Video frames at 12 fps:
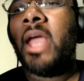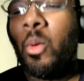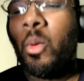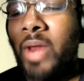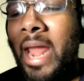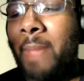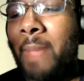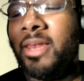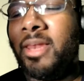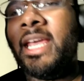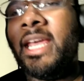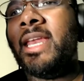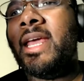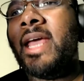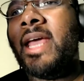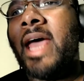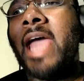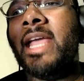when I play it,
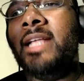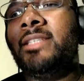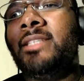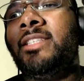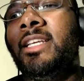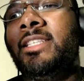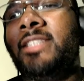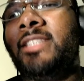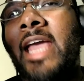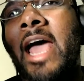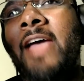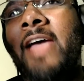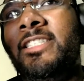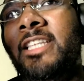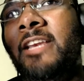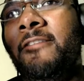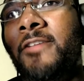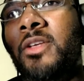I instantly
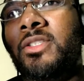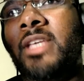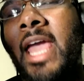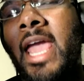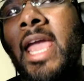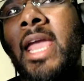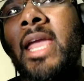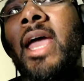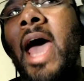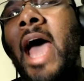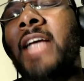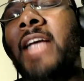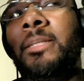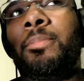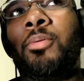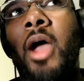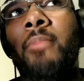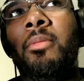feel, hey, I should
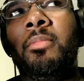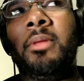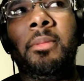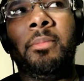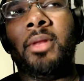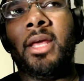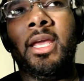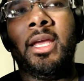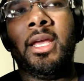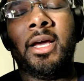probably be playing